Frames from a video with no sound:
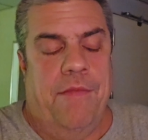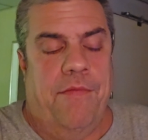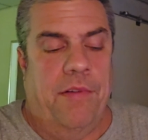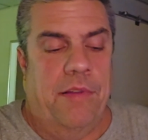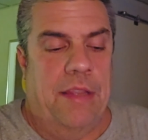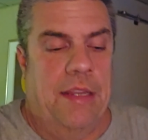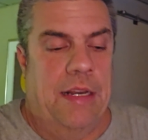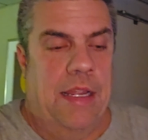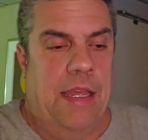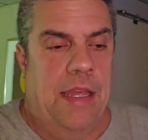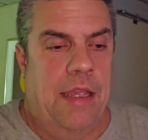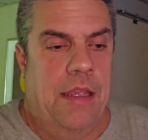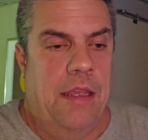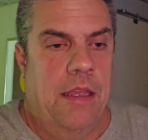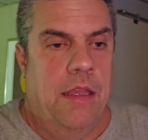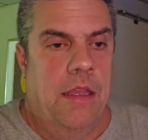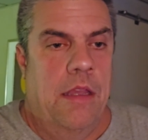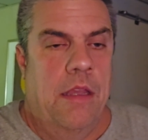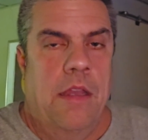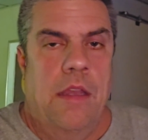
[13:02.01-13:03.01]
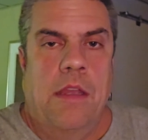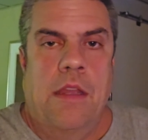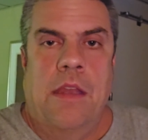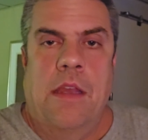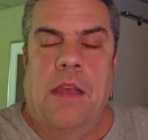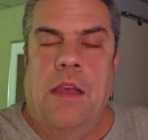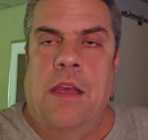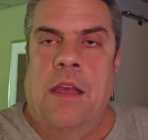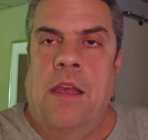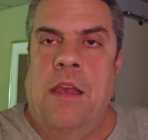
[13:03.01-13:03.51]
it for today.
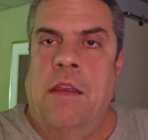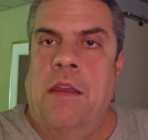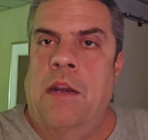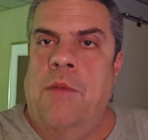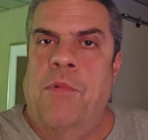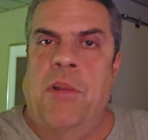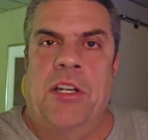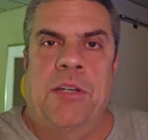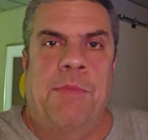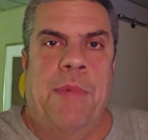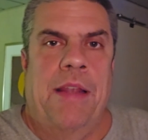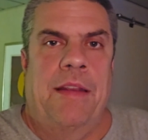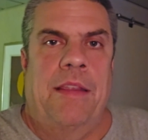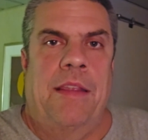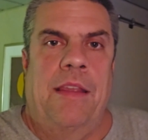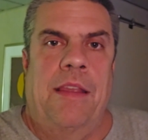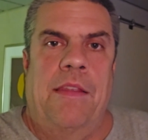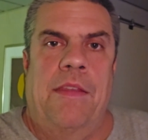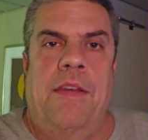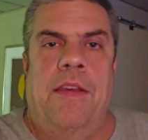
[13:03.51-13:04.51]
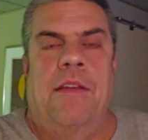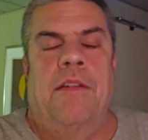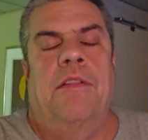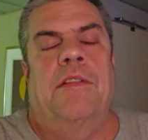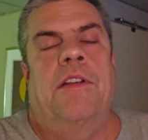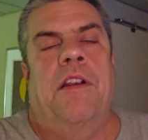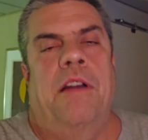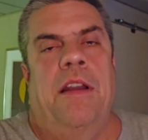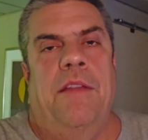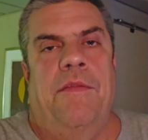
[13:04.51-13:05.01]
I'm gonna brush my teeth,
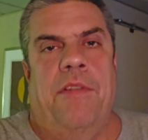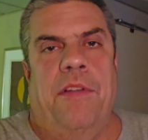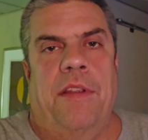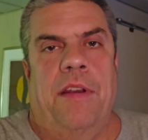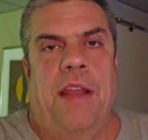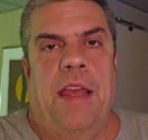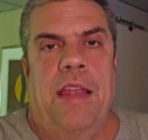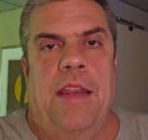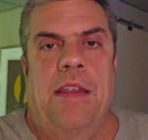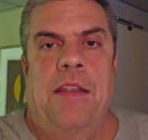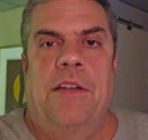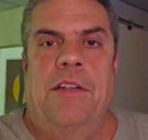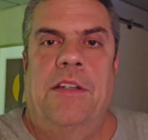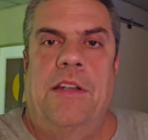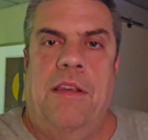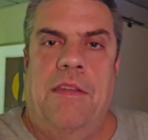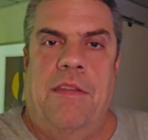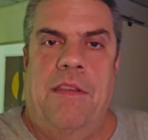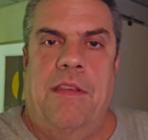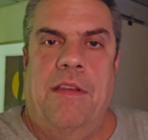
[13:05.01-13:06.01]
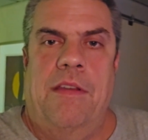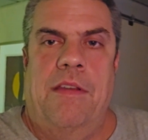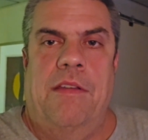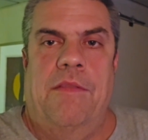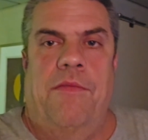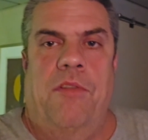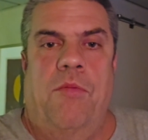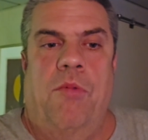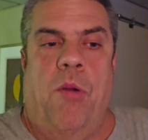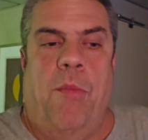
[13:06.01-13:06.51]
turn in for the night in just
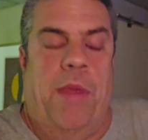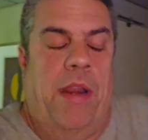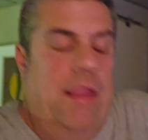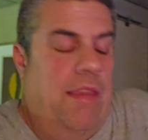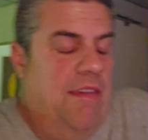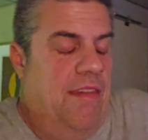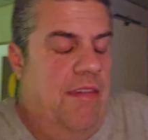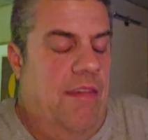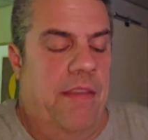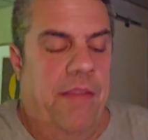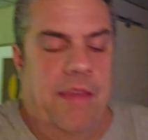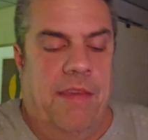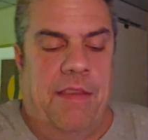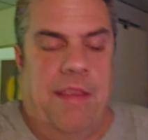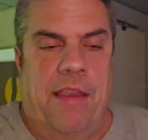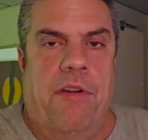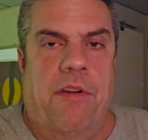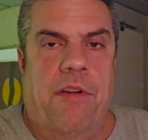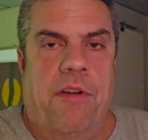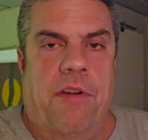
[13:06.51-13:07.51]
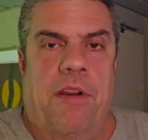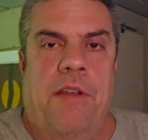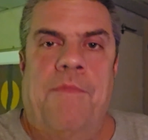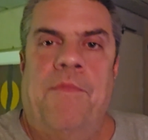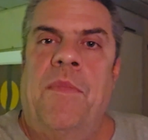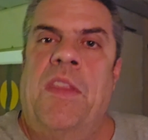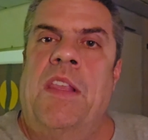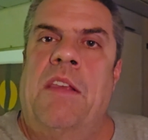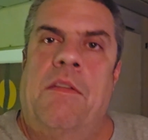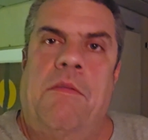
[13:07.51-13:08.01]
a few more minutes, and this day's over.
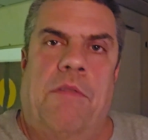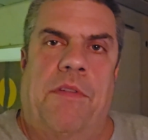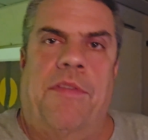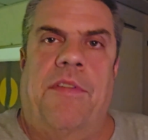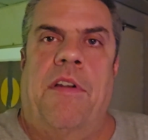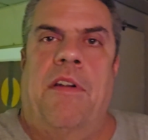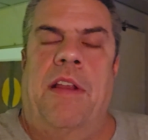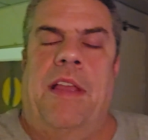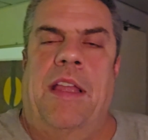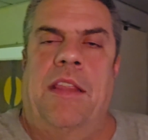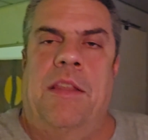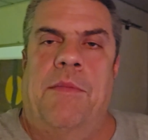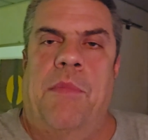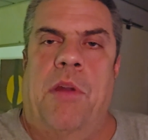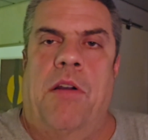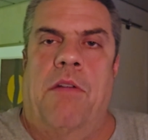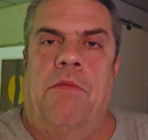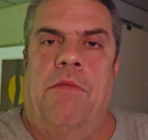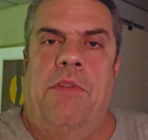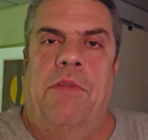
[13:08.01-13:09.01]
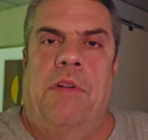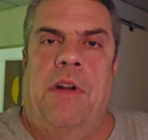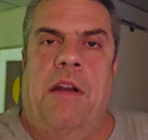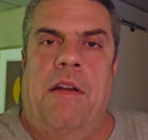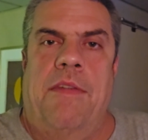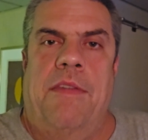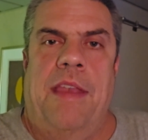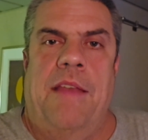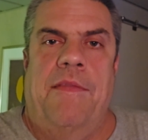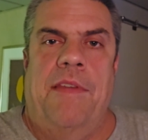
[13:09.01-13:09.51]
We'll start again tomorrow doing
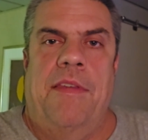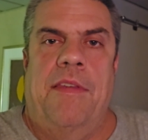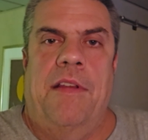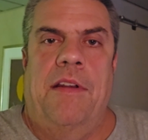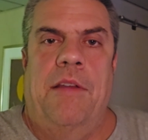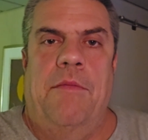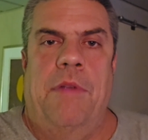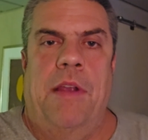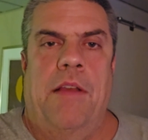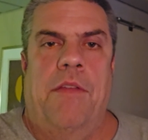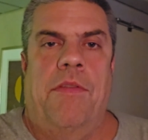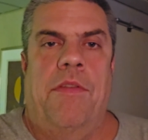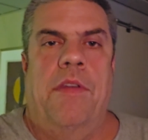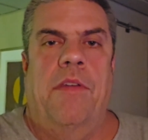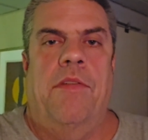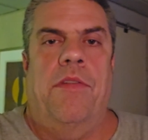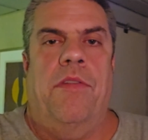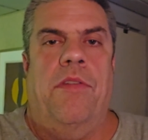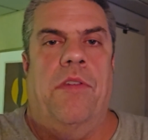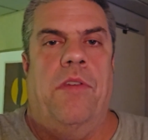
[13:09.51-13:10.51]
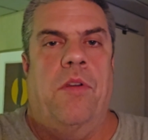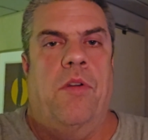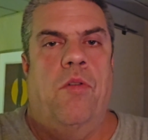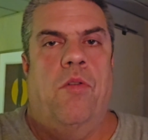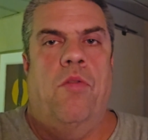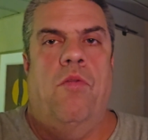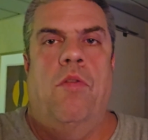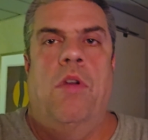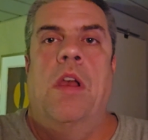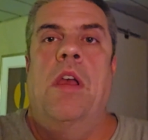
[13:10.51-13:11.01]
our safety Sunday rounds.
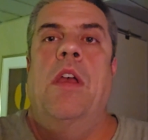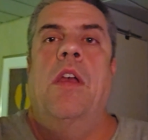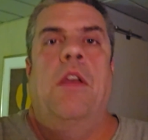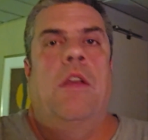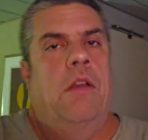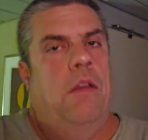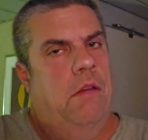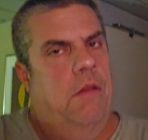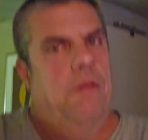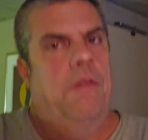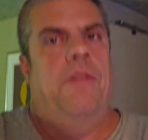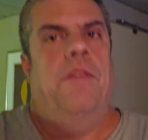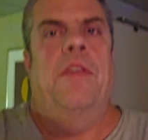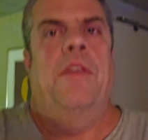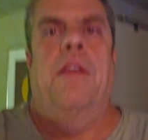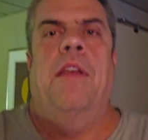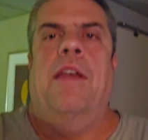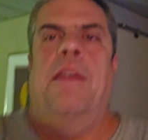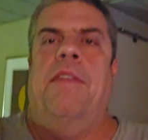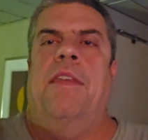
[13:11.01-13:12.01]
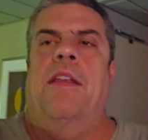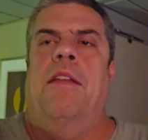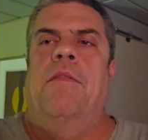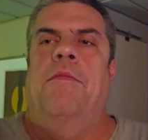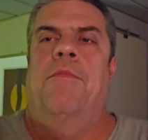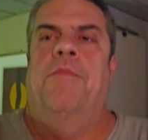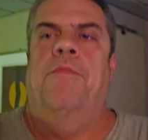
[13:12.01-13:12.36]
So see you guys then.